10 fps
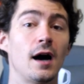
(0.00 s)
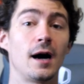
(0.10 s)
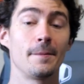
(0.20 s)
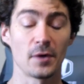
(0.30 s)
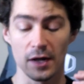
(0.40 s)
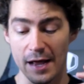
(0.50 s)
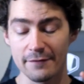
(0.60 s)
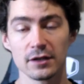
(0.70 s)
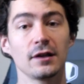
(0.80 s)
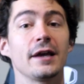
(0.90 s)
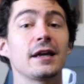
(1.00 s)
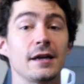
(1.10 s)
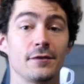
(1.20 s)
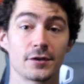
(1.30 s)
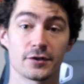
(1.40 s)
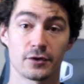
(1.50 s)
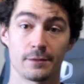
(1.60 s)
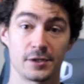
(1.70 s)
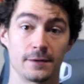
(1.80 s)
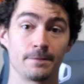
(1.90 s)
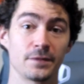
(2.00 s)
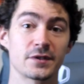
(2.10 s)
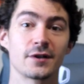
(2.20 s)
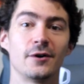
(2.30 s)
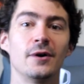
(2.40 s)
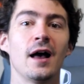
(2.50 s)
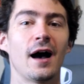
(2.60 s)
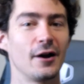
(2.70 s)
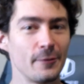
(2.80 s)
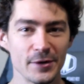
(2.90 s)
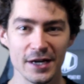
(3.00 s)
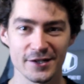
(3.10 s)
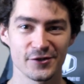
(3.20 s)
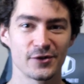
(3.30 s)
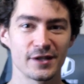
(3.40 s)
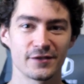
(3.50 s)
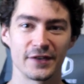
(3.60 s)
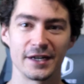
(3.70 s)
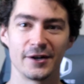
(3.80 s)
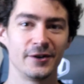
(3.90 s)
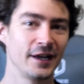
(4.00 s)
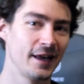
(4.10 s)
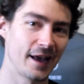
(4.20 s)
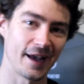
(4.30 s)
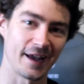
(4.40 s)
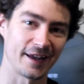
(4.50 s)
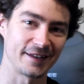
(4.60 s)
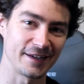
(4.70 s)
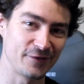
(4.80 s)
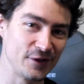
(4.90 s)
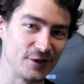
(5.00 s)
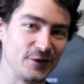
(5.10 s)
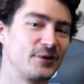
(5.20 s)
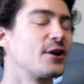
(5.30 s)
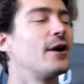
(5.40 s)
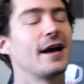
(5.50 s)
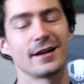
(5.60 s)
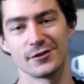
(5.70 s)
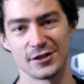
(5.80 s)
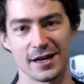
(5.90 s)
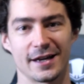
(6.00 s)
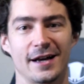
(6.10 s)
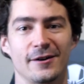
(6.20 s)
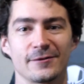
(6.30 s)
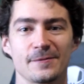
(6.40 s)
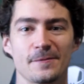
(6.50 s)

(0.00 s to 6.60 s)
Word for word: um, I'll have the link in the description. So I hope you guys enjoy this video, and if you do, go ahead and check it out.